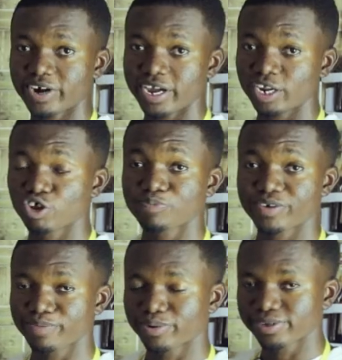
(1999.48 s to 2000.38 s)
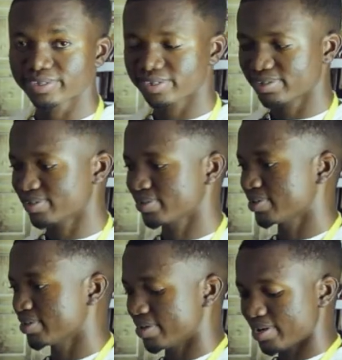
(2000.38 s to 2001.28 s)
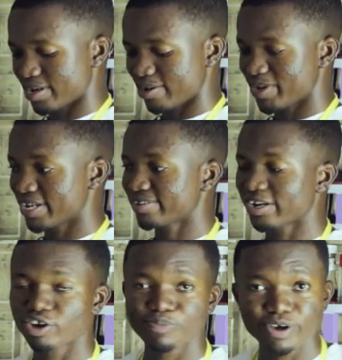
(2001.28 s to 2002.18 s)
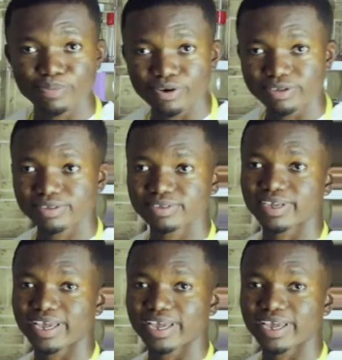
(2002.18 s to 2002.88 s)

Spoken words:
finding your purpose, understanding your purpose